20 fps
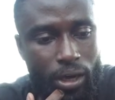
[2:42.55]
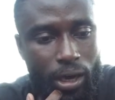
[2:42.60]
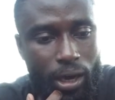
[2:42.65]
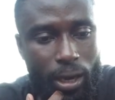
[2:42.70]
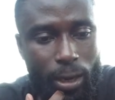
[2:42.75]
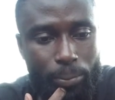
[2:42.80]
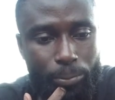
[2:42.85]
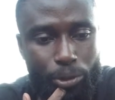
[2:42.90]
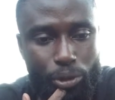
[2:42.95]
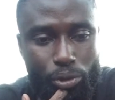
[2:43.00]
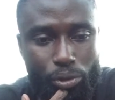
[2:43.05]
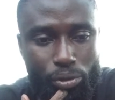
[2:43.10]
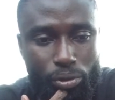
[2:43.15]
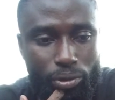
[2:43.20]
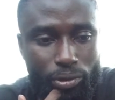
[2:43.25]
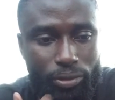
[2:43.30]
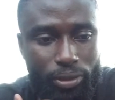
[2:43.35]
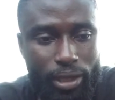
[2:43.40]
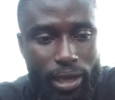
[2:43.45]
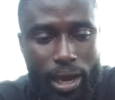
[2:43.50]
Um, you could,
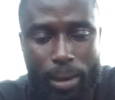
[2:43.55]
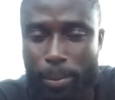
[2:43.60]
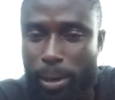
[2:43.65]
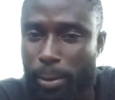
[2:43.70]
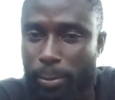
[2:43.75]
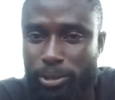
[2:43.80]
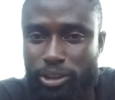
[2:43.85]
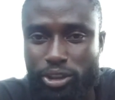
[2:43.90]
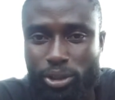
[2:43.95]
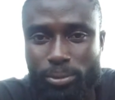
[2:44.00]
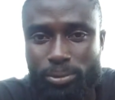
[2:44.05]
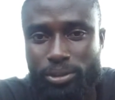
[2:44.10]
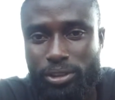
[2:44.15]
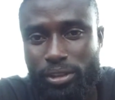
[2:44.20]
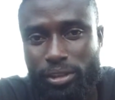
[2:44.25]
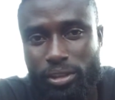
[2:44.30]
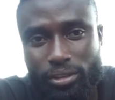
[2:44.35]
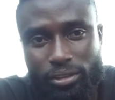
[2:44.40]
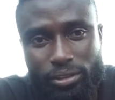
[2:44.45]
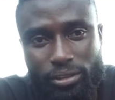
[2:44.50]
there are barbershop
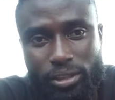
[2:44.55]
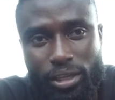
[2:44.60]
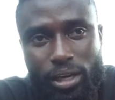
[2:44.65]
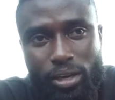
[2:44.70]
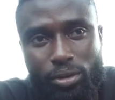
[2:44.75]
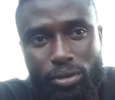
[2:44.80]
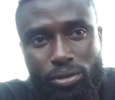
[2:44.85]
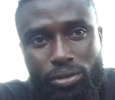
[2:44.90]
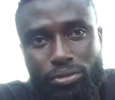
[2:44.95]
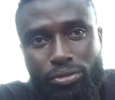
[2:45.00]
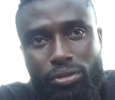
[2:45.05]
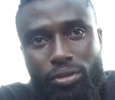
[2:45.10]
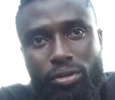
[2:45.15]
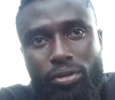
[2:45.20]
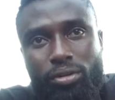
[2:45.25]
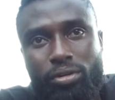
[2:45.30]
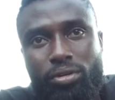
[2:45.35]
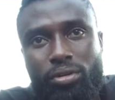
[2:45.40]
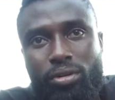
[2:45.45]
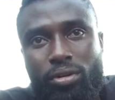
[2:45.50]
chairs that goes
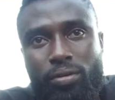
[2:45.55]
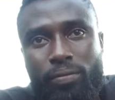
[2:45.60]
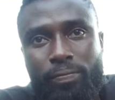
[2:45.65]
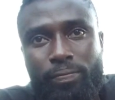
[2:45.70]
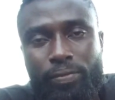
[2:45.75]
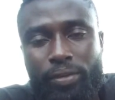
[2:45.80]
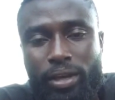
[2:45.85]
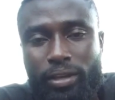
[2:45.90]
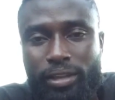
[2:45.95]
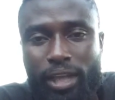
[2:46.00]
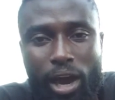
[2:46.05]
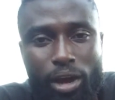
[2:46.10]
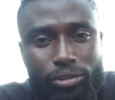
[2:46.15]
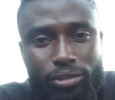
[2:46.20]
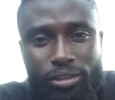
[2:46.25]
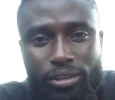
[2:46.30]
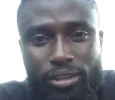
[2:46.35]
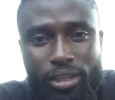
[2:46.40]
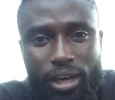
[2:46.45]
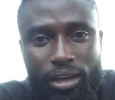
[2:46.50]
for a
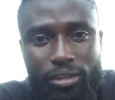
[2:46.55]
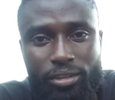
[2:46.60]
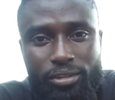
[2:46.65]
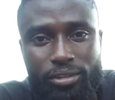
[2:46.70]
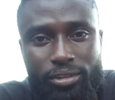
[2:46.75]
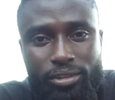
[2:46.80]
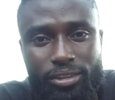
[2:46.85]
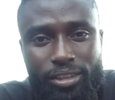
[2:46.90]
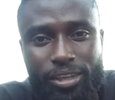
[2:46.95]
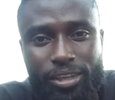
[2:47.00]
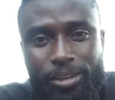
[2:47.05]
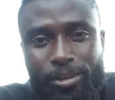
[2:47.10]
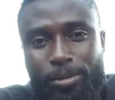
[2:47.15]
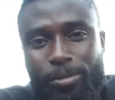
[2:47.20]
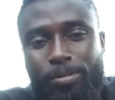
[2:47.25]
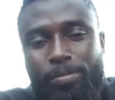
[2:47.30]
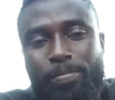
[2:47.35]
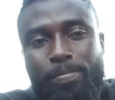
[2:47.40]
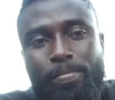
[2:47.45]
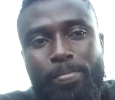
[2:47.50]
thousand dollars, you
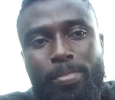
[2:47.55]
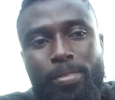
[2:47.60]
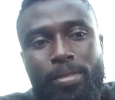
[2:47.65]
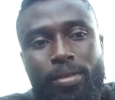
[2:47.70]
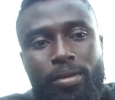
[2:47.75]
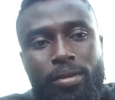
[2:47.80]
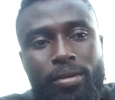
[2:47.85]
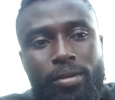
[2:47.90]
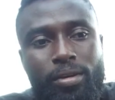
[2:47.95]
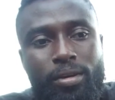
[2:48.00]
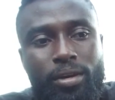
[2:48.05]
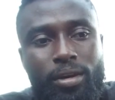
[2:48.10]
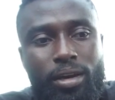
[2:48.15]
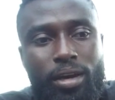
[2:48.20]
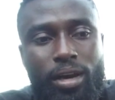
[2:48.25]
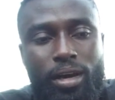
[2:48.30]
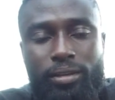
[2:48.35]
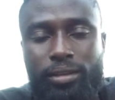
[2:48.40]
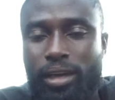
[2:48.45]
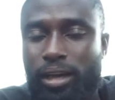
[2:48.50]
know,
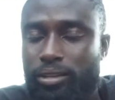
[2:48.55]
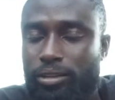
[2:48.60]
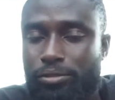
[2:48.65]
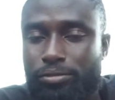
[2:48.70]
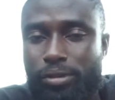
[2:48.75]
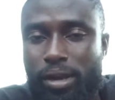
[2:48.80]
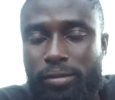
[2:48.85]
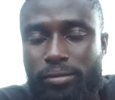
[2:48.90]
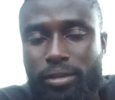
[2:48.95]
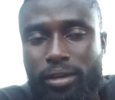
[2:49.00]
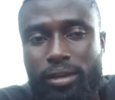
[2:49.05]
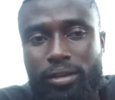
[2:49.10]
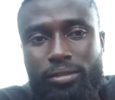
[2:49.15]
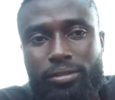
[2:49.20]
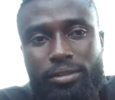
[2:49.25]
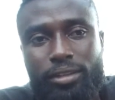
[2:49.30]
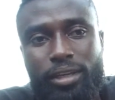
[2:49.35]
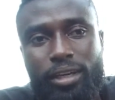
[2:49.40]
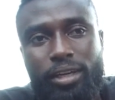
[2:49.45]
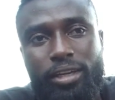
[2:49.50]
uh, a thousand five
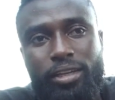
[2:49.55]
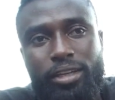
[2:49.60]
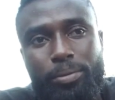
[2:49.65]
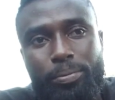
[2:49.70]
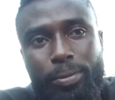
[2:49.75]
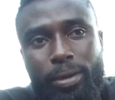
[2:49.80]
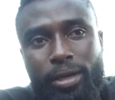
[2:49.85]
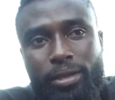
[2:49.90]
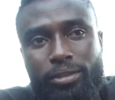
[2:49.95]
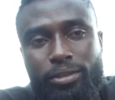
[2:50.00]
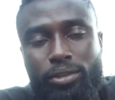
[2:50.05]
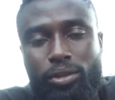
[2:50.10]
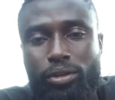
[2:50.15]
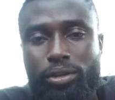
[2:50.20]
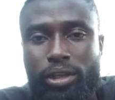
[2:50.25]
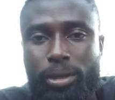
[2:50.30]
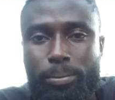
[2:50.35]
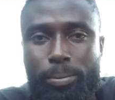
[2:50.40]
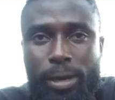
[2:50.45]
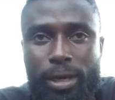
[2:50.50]
dollars. Again, it depends
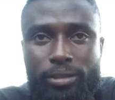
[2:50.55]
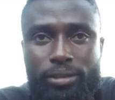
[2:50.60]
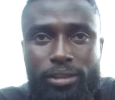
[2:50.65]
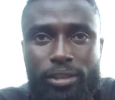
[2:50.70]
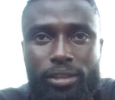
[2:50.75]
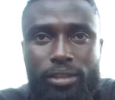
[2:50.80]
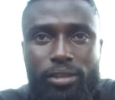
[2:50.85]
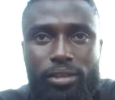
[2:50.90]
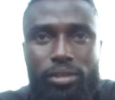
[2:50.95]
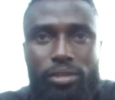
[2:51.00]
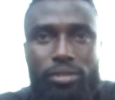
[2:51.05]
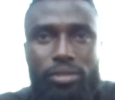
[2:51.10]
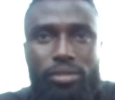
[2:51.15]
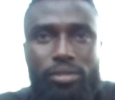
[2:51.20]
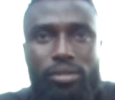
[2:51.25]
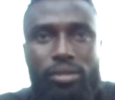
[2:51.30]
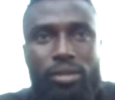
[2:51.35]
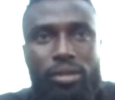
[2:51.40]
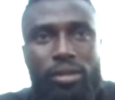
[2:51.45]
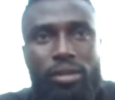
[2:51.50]
on the budget and
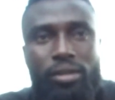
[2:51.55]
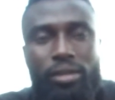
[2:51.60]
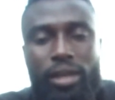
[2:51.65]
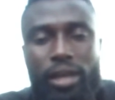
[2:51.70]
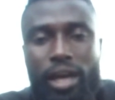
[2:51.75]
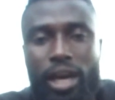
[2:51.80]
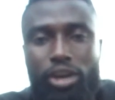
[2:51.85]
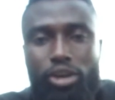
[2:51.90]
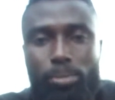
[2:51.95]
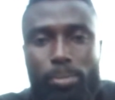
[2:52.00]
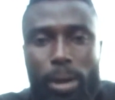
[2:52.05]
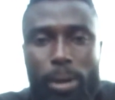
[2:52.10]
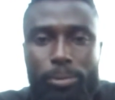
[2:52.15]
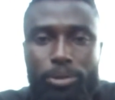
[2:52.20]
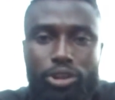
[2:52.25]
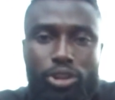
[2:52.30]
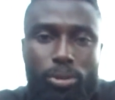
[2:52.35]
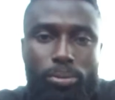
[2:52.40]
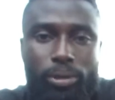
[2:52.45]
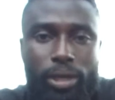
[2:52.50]
the kind of
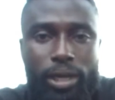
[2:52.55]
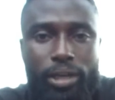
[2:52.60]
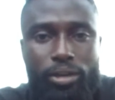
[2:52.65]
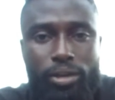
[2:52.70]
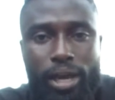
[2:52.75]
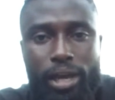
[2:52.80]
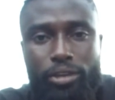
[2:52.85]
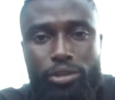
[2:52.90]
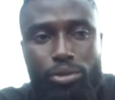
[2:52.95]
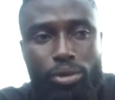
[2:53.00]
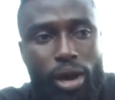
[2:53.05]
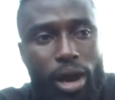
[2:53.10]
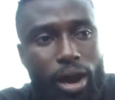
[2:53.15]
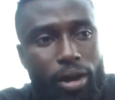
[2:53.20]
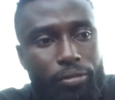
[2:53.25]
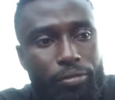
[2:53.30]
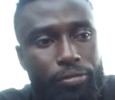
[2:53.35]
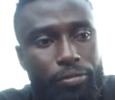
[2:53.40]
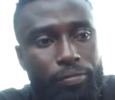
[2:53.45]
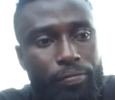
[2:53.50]
barbershop that you like to
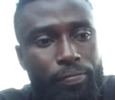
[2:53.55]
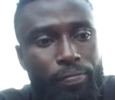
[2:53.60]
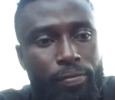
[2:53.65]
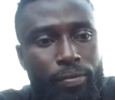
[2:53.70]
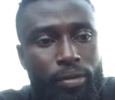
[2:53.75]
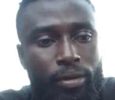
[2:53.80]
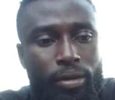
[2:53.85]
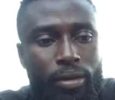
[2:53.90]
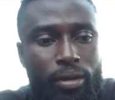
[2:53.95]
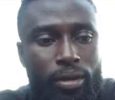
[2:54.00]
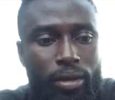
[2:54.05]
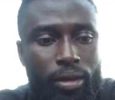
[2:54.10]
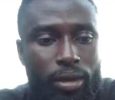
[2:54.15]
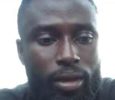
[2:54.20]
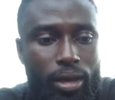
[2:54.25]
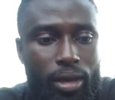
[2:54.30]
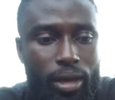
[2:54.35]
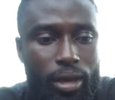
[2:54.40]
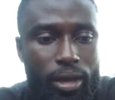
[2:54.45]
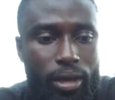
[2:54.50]
have
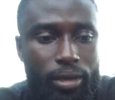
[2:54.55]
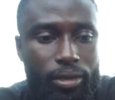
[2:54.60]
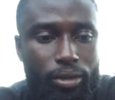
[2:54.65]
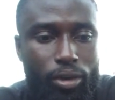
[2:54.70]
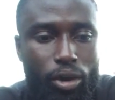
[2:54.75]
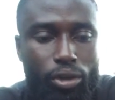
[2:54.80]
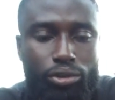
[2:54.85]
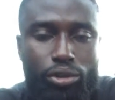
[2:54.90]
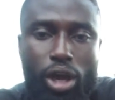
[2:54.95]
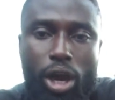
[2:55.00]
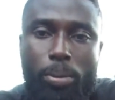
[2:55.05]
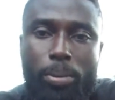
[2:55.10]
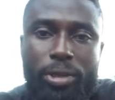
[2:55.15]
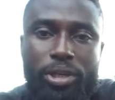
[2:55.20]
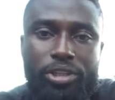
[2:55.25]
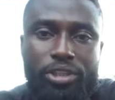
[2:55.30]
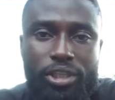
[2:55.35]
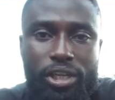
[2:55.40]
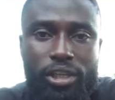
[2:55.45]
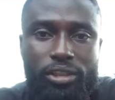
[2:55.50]
and also how
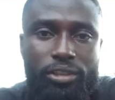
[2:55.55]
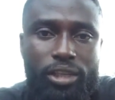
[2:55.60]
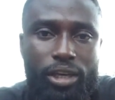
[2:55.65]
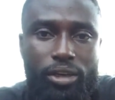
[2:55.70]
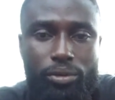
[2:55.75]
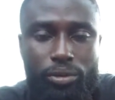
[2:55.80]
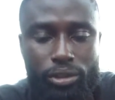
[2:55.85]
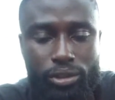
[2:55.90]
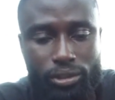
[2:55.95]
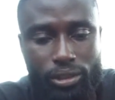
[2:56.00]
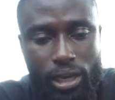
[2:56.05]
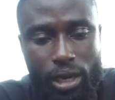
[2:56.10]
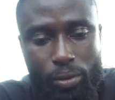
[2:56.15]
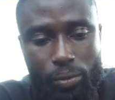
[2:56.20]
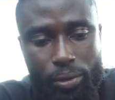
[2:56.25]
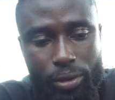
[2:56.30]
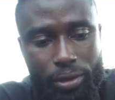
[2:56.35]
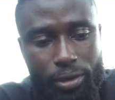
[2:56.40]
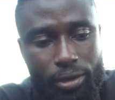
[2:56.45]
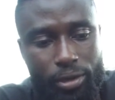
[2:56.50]
many chairs that you want to
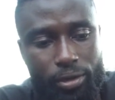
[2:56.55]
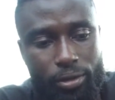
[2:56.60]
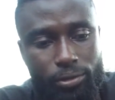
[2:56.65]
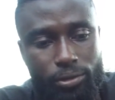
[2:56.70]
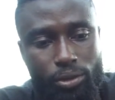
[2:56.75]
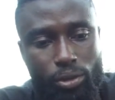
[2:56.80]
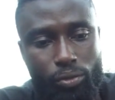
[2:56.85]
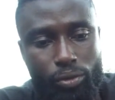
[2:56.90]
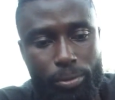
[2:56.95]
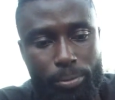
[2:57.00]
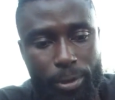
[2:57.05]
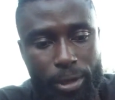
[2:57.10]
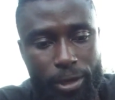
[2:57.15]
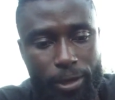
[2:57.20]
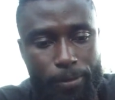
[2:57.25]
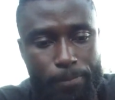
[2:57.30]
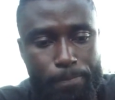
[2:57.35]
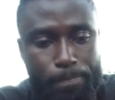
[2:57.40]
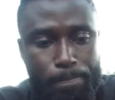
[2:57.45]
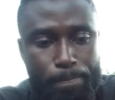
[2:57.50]
start with you know so with
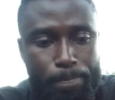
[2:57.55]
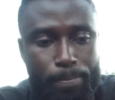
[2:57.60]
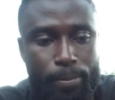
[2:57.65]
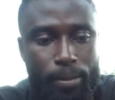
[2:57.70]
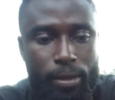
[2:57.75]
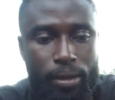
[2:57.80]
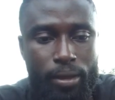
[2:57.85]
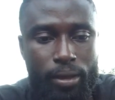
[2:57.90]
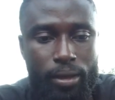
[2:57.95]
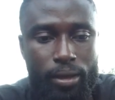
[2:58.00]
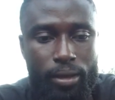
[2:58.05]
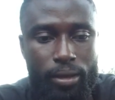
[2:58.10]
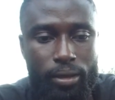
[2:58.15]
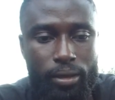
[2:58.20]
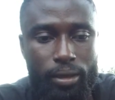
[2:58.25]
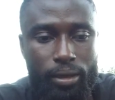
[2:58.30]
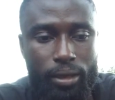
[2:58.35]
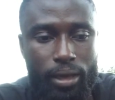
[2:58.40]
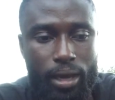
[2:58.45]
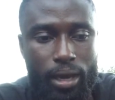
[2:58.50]
me
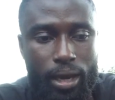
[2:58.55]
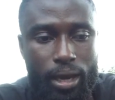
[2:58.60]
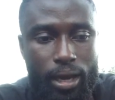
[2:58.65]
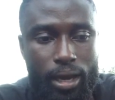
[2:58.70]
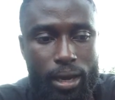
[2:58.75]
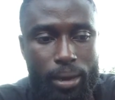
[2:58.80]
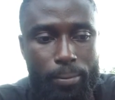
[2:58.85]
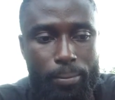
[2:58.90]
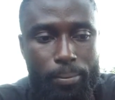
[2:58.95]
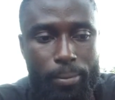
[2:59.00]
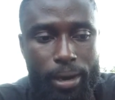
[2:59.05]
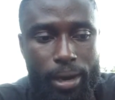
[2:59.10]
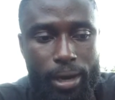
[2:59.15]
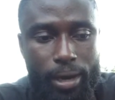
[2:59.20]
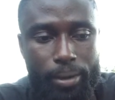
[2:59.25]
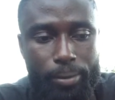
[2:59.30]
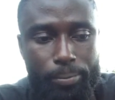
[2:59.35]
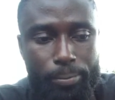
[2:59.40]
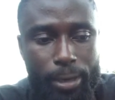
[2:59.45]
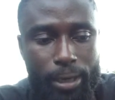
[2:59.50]
uh,
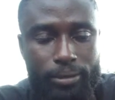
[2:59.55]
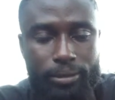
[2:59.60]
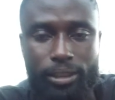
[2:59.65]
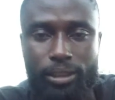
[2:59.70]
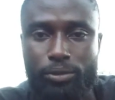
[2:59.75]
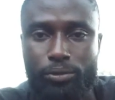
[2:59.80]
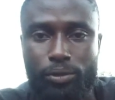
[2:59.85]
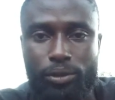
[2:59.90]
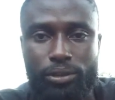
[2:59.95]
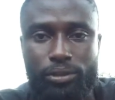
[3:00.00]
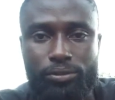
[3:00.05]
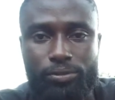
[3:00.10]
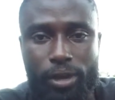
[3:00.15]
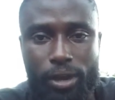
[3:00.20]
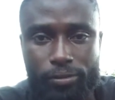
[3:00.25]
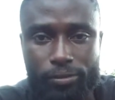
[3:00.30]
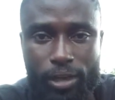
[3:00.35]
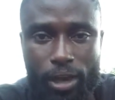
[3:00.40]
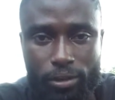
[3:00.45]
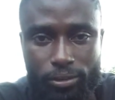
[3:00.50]
my budget was
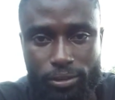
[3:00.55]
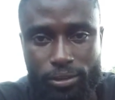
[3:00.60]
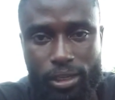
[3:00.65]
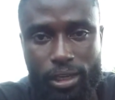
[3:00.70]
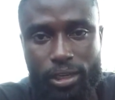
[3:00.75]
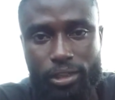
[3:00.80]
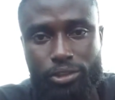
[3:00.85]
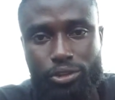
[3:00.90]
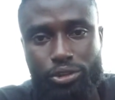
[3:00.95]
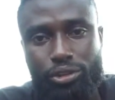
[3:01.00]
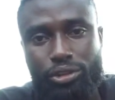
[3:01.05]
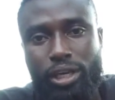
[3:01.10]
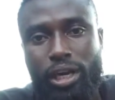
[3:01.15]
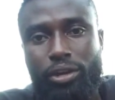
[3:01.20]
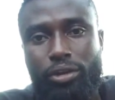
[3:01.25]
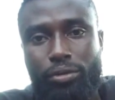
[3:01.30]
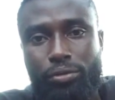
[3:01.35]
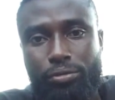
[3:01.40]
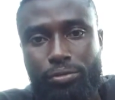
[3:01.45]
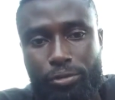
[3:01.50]
$5,000 to
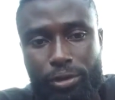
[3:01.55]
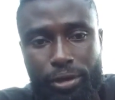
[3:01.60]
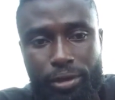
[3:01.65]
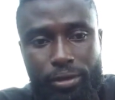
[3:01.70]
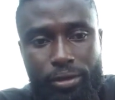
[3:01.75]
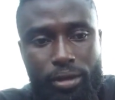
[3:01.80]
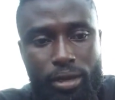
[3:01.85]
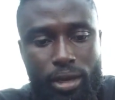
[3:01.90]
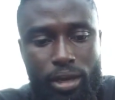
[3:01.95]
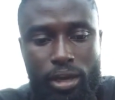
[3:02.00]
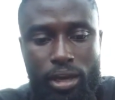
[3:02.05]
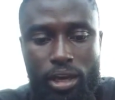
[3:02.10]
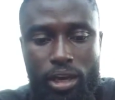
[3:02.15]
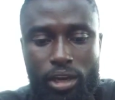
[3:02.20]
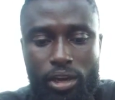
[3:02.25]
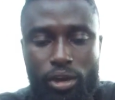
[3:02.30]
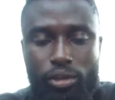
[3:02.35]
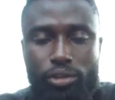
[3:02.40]
start off with you